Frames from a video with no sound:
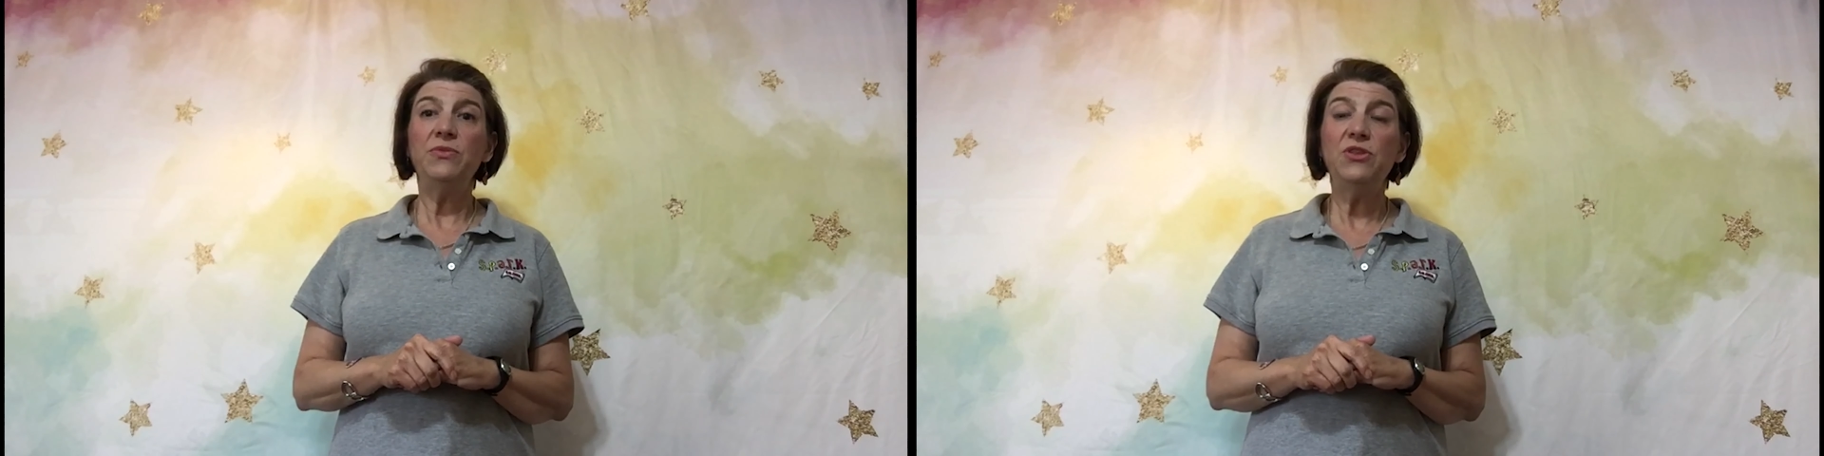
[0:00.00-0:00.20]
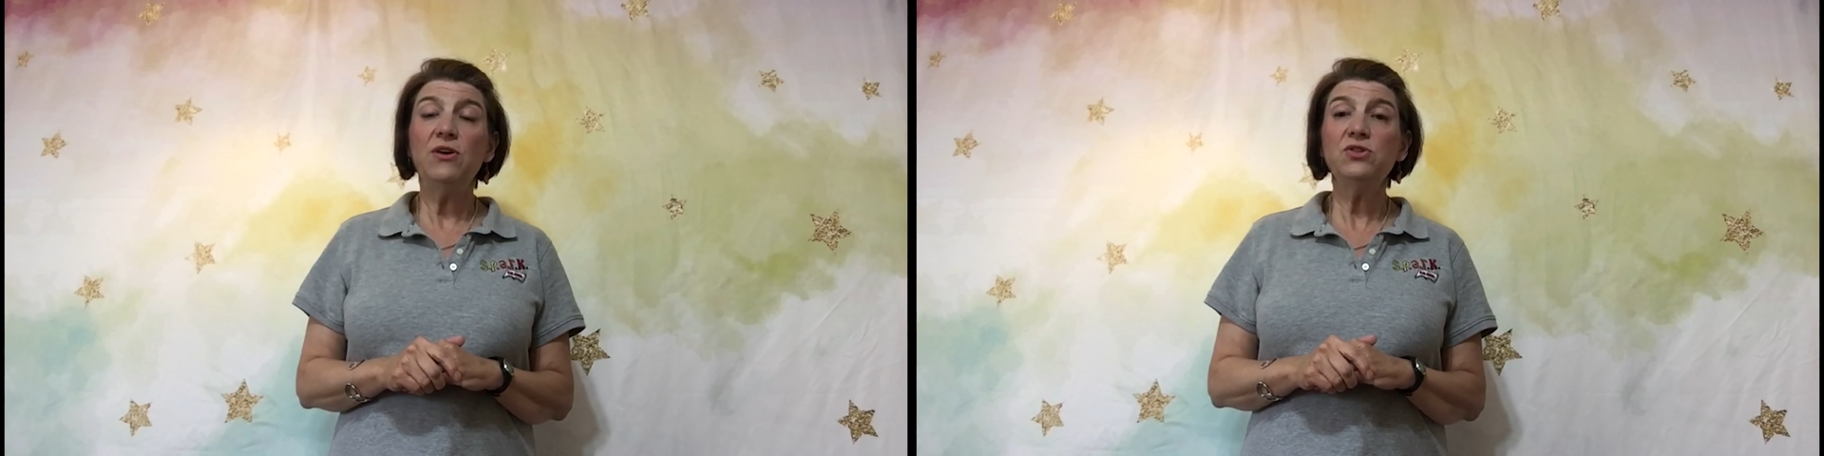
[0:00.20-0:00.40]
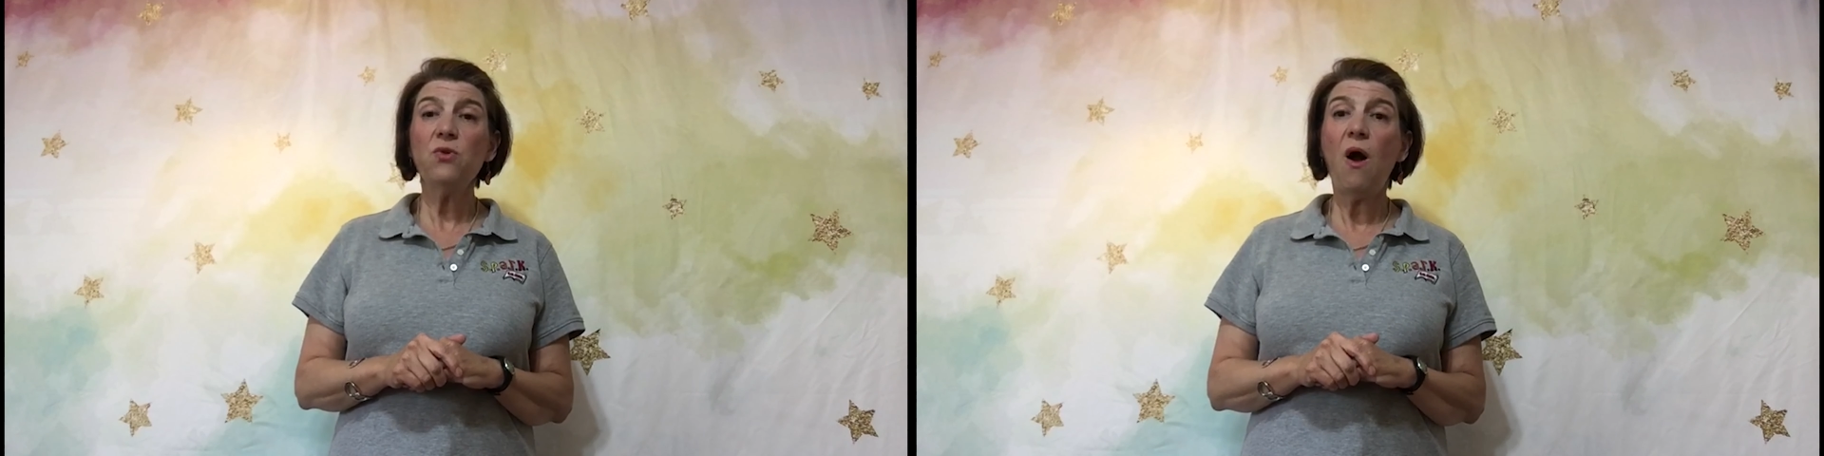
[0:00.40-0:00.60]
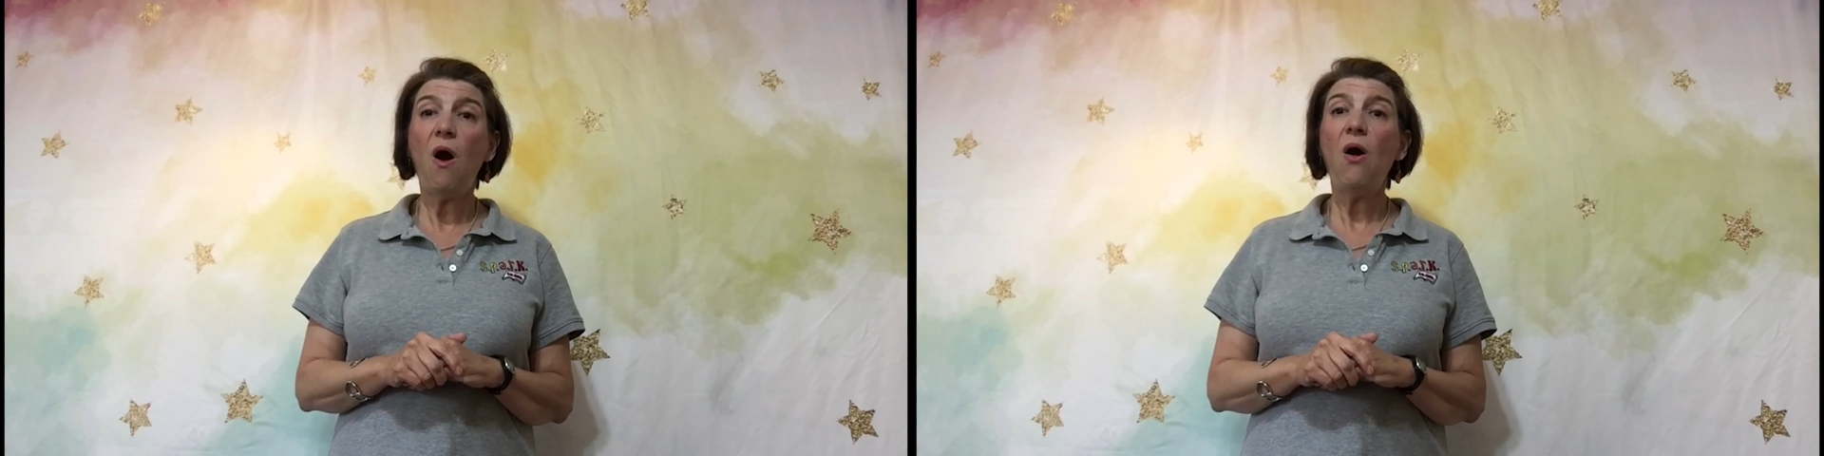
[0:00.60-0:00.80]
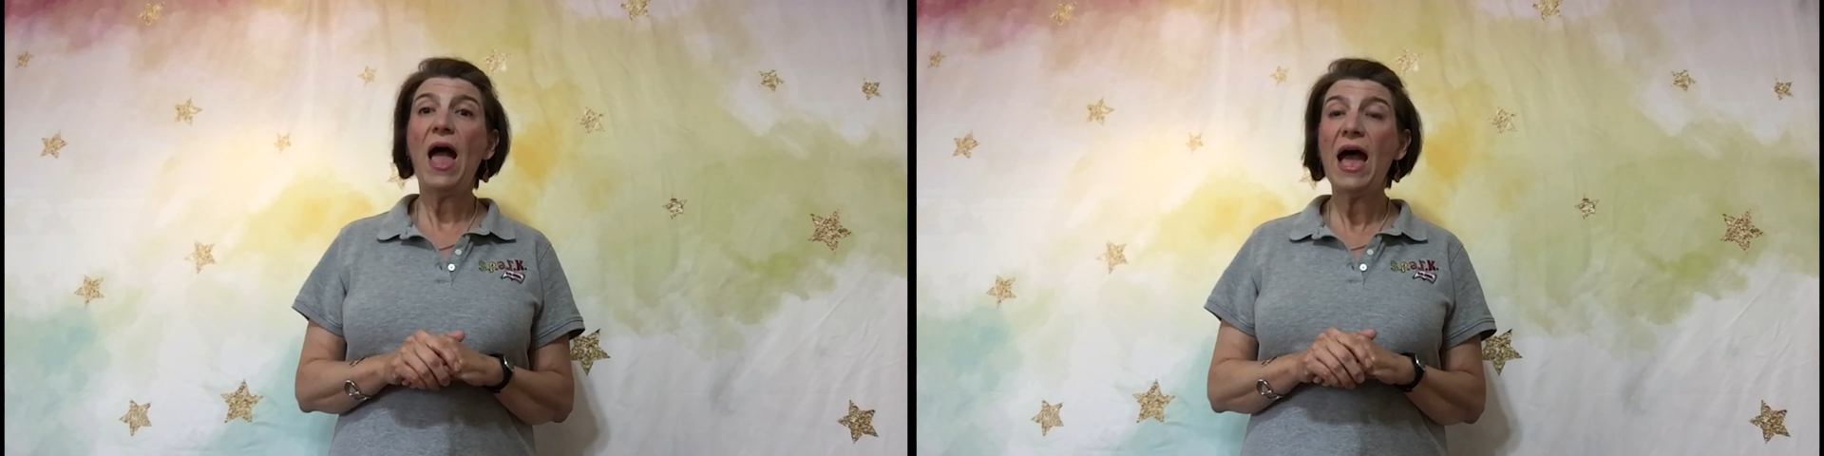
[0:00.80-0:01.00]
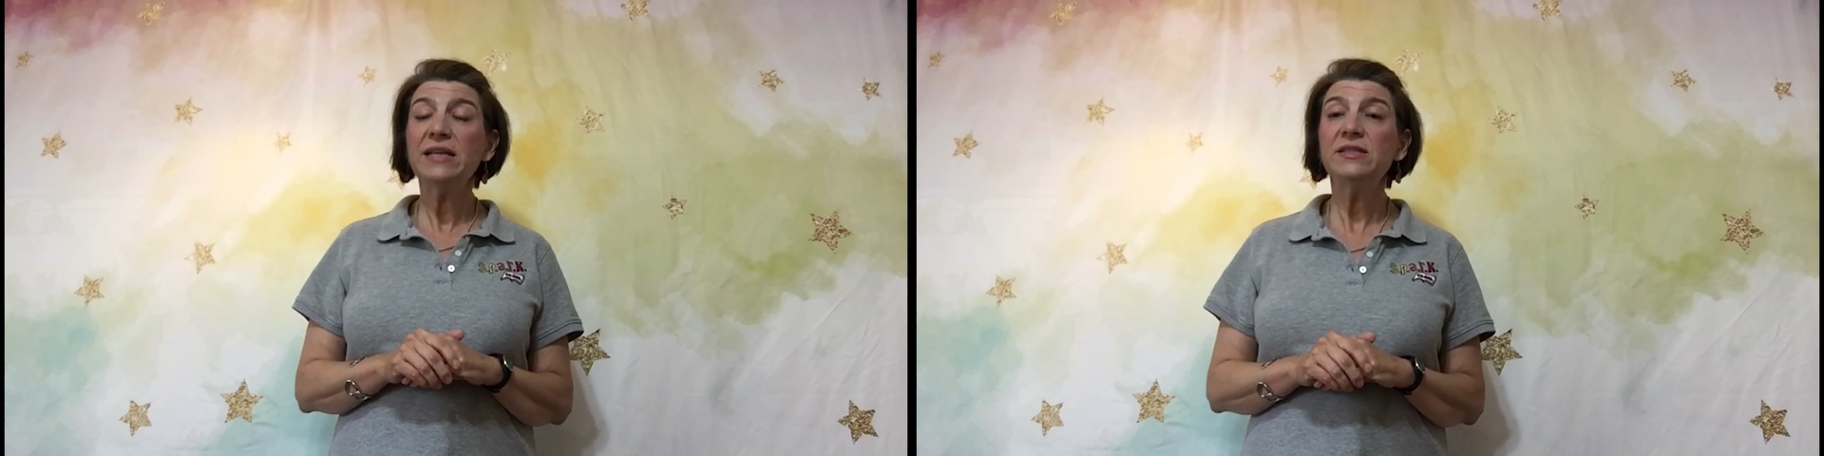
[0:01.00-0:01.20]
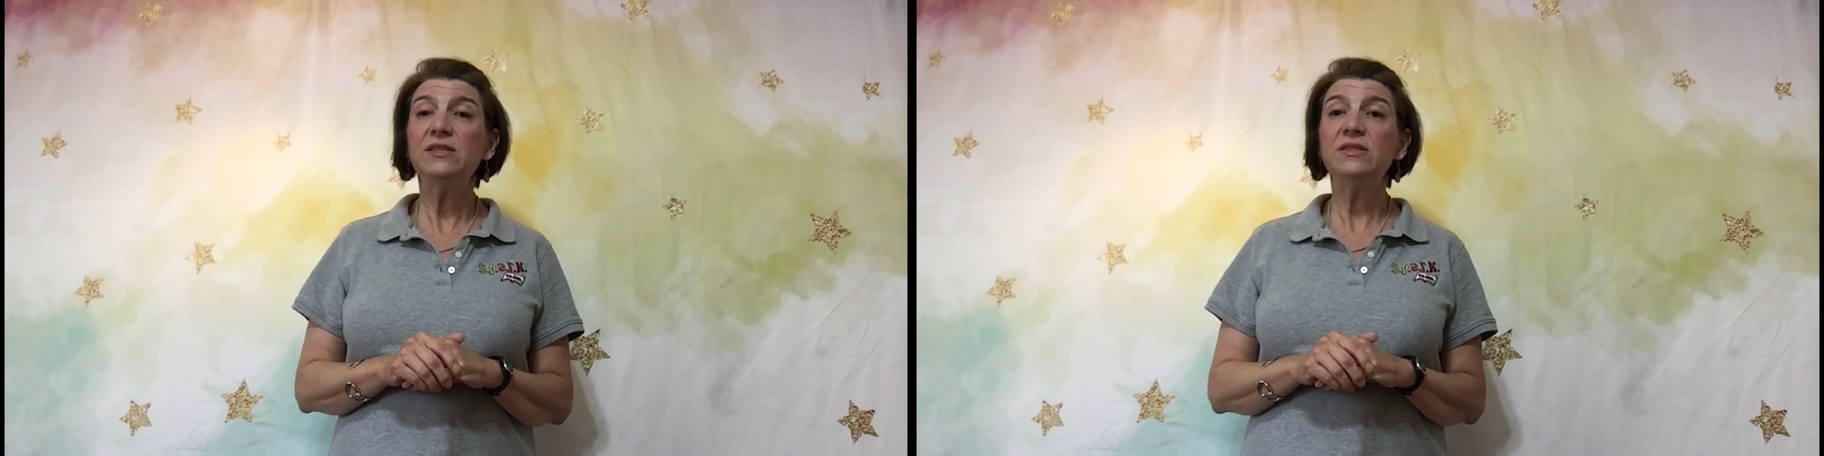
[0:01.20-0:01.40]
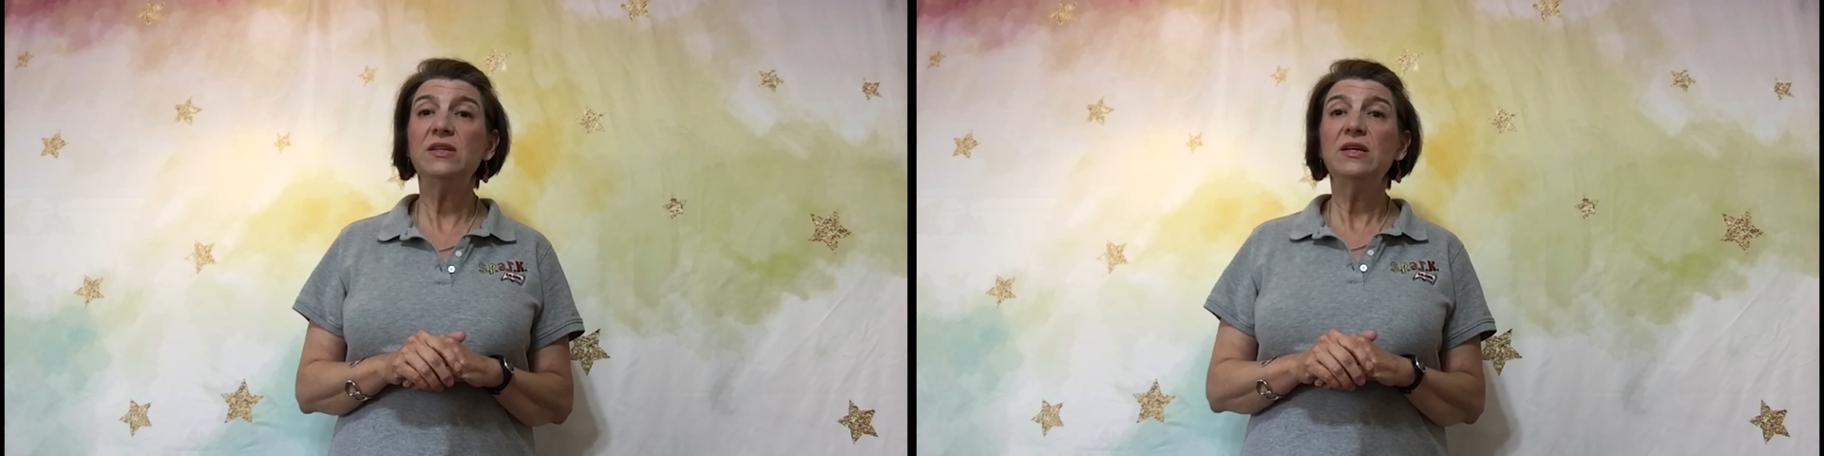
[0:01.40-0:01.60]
Those are all acids,